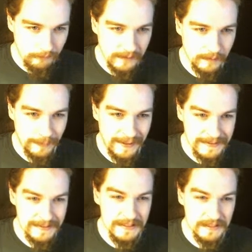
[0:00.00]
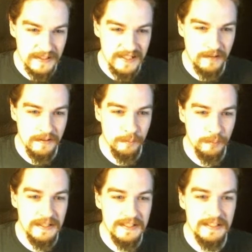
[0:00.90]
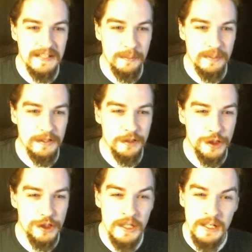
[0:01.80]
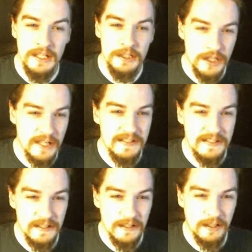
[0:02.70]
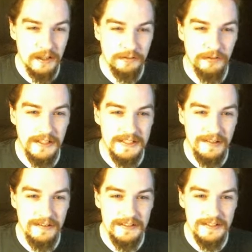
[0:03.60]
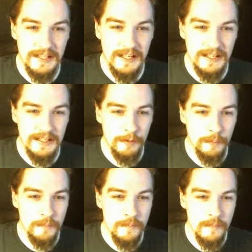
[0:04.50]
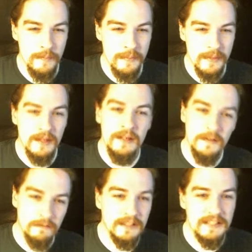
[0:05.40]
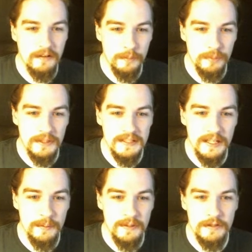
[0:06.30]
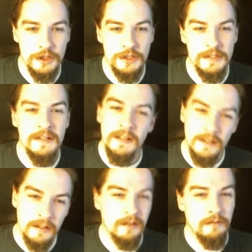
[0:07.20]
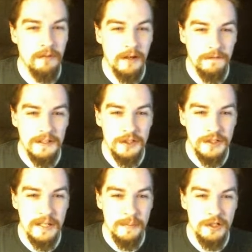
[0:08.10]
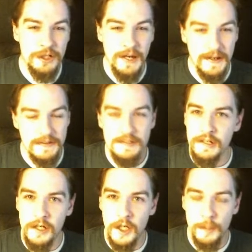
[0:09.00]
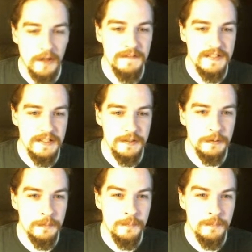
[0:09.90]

bat is vitality and bleeding damage, chance of vitality decay, vitality bleed damage, life leech damage, and some life steal.